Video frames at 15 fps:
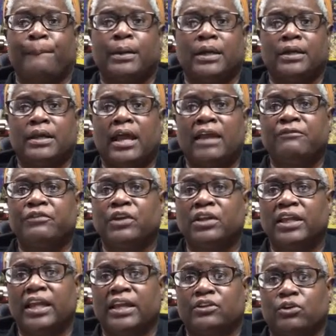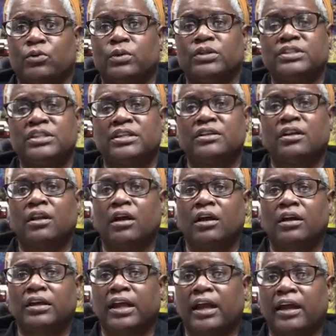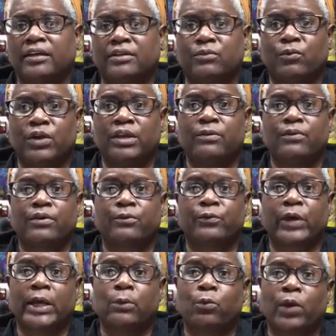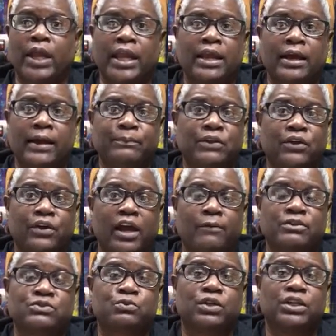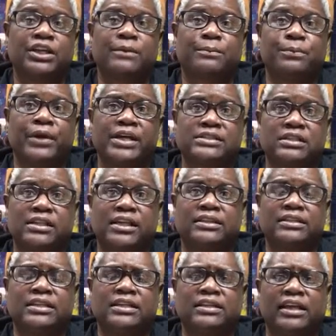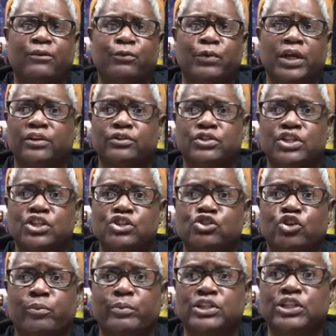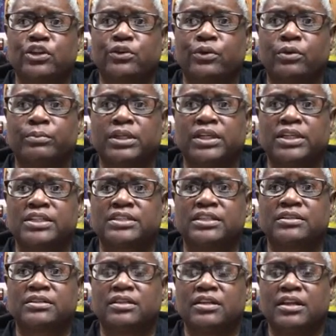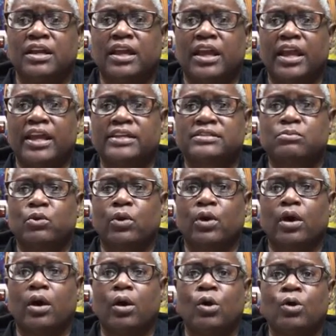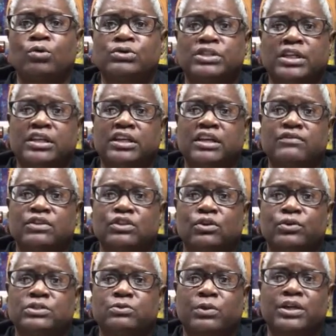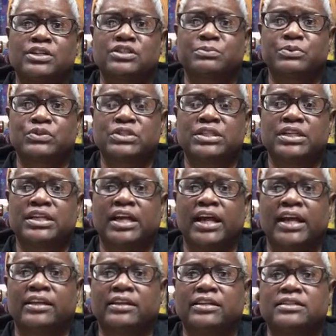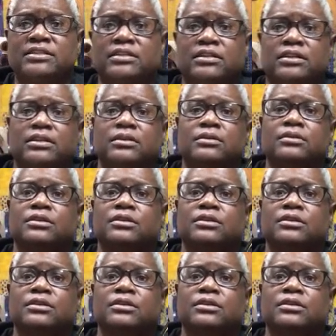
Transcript: but I felt like the quilting cotton, we were way up there. I was really impressed, and I think like regular t-shirt material because it has more holes in it, even though it's 100% cotton, it's a, uh,